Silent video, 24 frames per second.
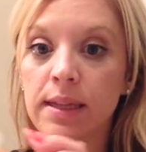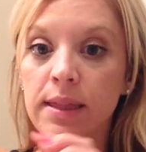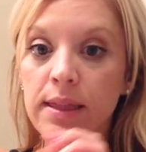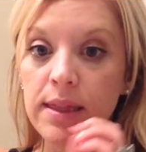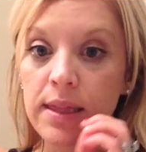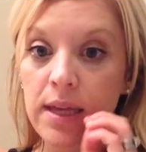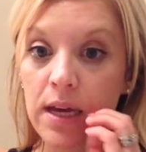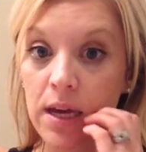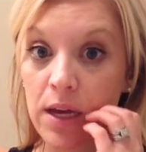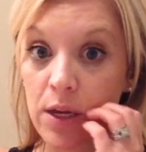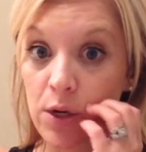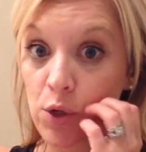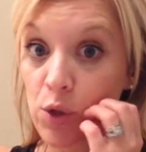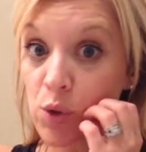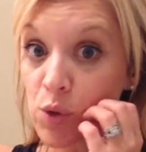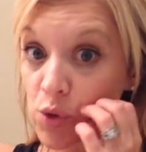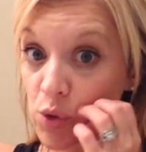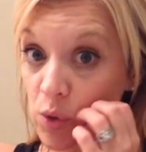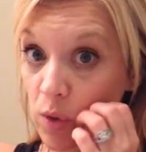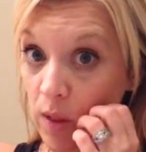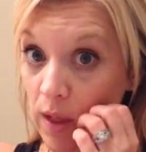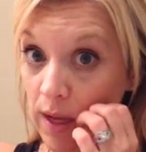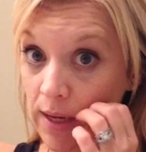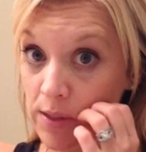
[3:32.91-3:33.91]
the
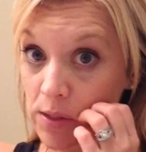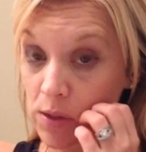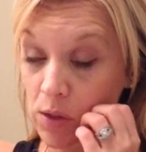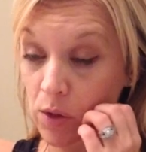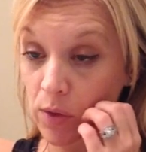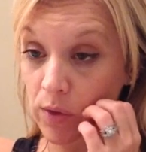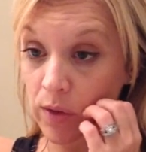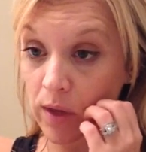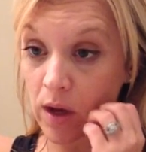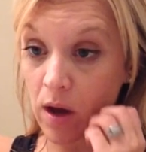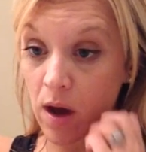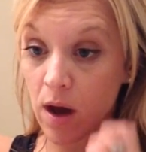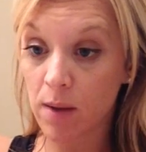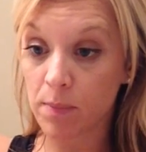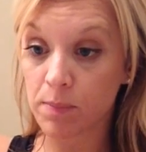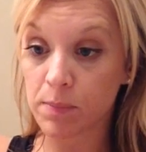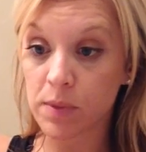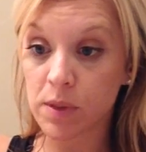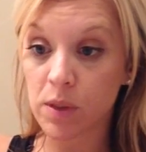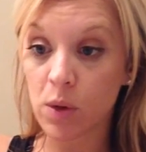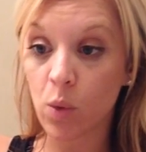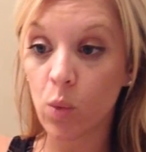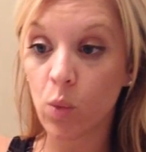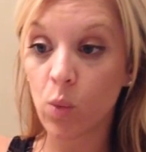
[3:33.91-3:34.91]
neutralizer that
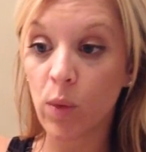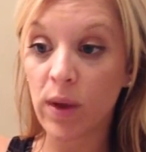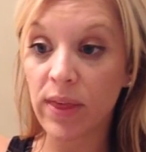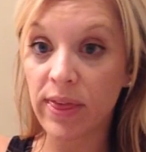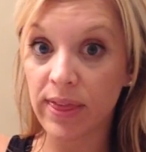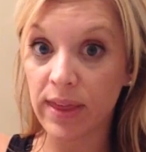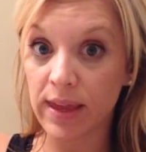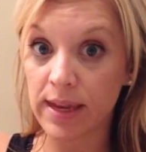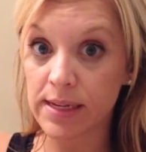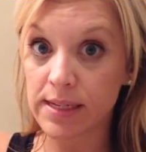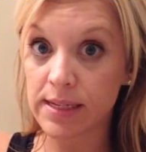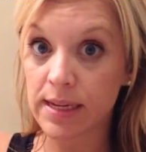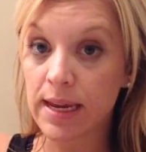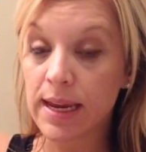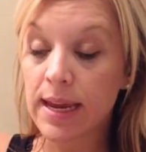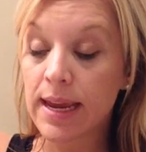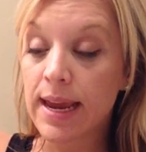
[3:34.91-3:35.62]
comes with it,